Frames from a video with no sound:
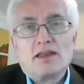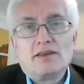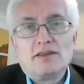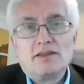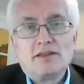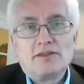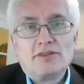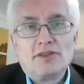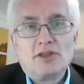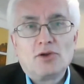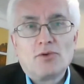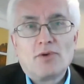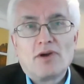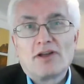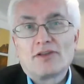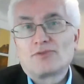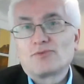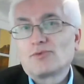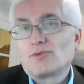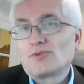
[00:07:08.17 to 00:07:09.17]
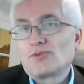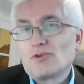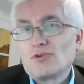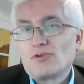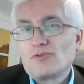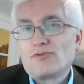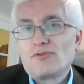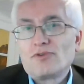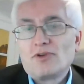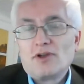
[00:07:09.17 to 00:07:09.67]
And here in the US, we're sort
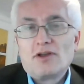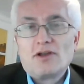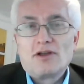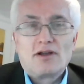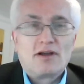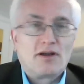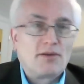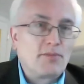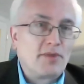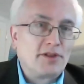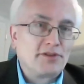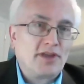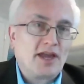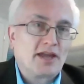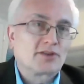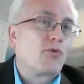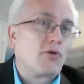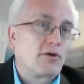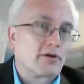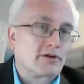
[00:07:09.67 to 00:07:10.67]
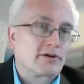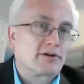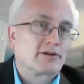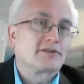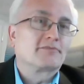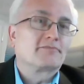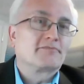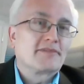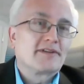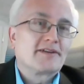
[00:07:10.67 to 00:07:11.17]
of a
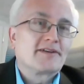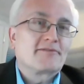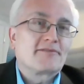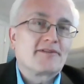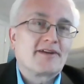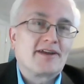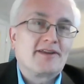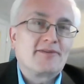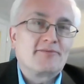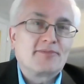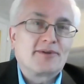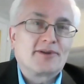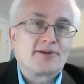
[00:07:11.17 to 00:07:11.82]
multi-headquartered, right?